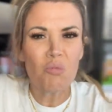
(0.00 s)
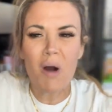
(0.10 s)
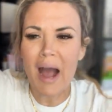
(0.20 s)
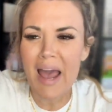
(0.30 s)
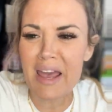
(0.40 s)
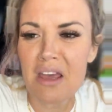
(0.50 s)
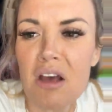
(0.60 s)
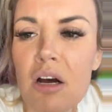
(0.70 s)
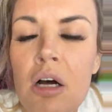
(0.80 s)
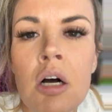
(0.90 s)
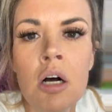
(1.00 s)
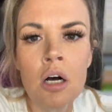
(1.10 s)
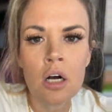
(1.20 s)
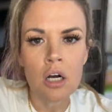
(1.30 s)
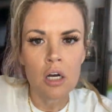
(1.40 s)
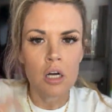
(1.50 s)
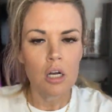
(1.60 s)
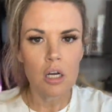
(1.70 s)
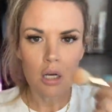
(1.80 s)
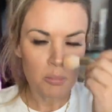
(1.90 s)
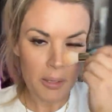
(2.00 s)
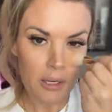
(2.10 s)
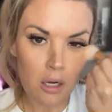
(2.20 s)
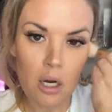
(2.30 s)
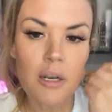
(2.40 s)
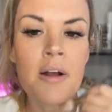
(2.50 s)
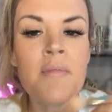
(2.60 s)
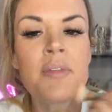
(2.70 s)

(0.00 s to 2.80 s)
Oh, my God.